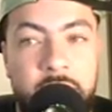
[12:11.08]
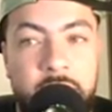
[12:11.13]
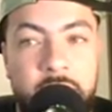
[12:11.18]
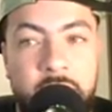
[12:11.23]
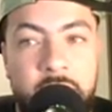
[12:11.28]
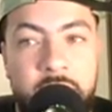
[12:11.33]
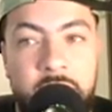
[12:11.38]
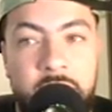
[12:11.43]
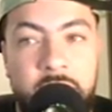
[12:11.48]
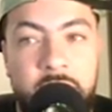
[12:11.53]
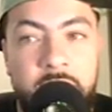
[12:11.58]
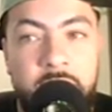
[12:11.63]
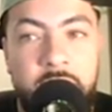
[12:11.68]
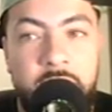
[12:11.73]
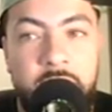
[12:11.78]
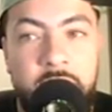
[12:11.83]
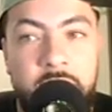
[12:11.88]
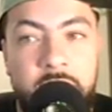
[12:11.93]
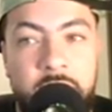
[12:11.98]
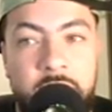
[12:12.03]

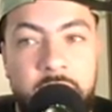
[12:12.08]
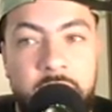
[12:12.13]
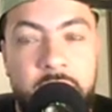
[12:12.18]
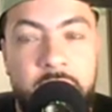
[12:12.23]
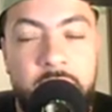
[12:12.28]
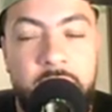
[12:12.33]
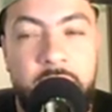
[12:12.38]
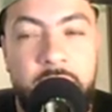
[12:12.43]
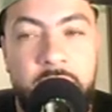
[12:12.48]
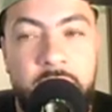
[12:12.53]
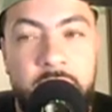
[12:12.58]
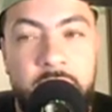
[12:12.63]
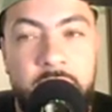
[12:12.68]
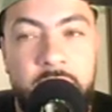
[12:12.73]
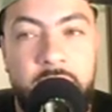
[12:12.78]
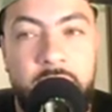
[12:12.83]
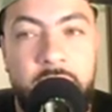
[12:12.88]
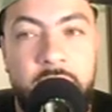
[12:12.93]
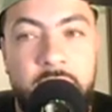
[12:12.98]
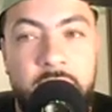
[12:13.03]

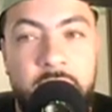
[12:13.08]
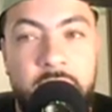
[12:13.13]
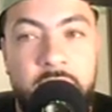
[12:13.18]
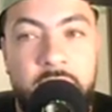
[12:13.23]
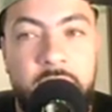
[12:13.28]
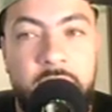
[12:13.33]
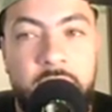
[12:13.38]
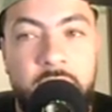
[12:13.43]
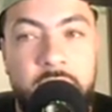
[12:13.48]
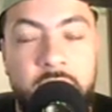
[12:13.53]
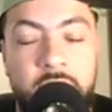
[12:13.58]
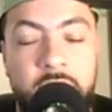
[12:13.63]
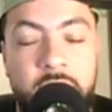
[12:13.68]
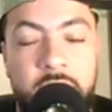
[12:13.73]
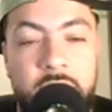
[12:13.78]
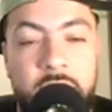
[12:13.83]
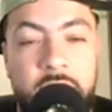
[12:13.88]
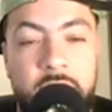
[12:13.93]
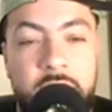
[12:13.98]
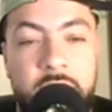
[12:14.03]

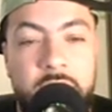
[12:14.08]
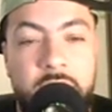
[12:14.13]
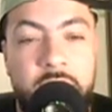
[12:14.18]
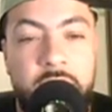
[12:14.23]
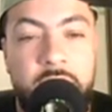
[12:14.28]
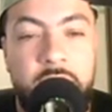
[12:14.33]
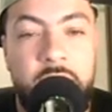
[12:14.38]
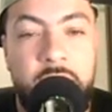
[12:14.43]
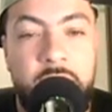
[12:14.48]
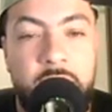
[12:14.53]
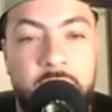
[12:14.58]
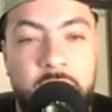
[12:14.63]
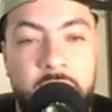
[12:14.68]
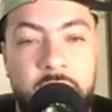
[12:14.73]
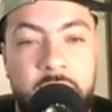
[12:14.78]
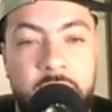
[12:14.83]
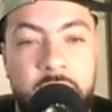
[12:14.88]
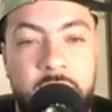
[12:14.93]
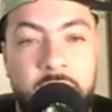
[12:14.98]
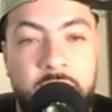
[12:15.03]

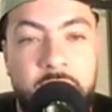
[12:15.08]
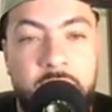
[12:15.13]
[no speech]